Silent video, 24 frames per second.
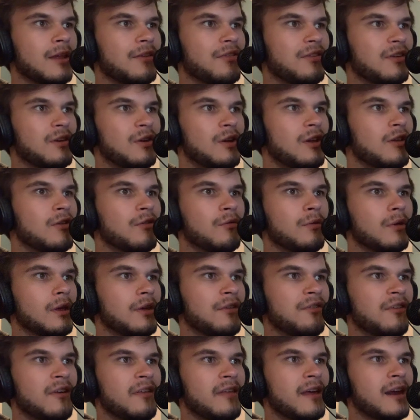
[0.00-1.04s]
you didn't really
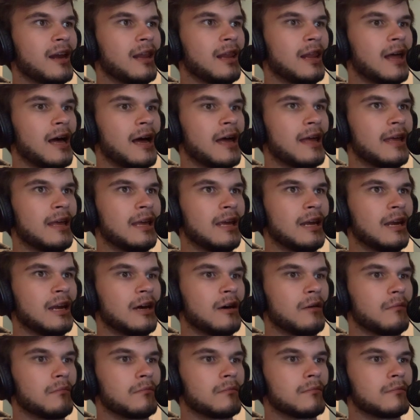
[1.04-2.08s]
see that a lot
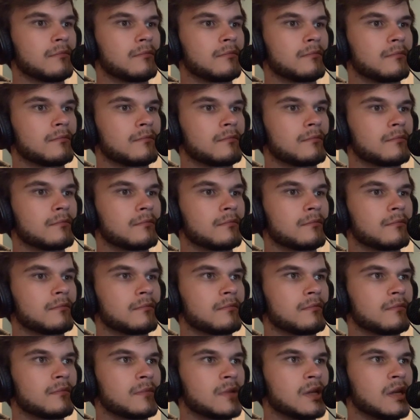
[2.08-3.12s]
in
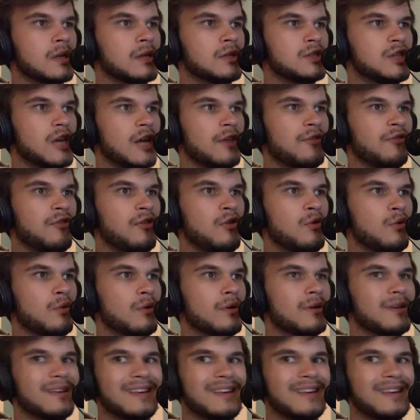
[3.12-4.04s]
Gen 2.